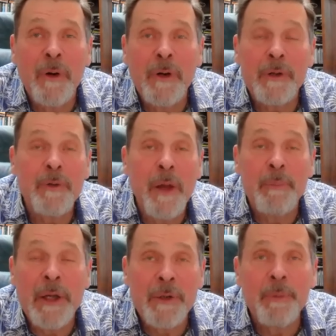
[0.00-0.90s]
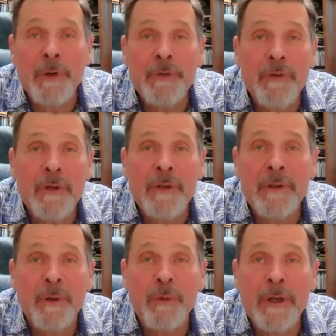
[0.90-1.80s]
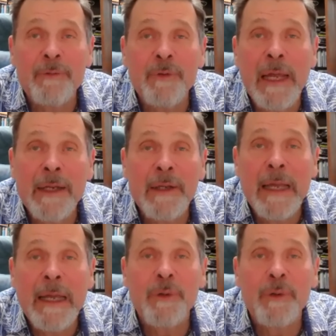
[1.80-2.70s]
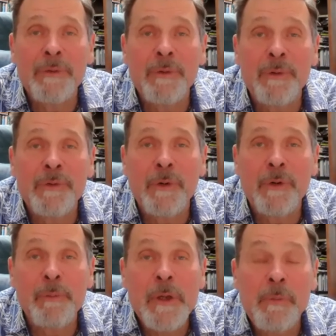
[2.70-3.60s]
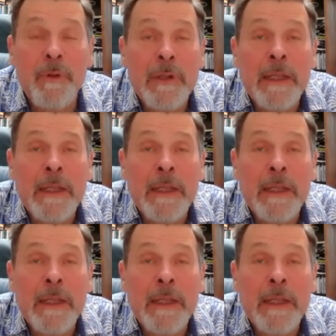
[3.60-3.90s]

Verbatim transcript: or a, better person or whatever, hang, hang around those sort of people.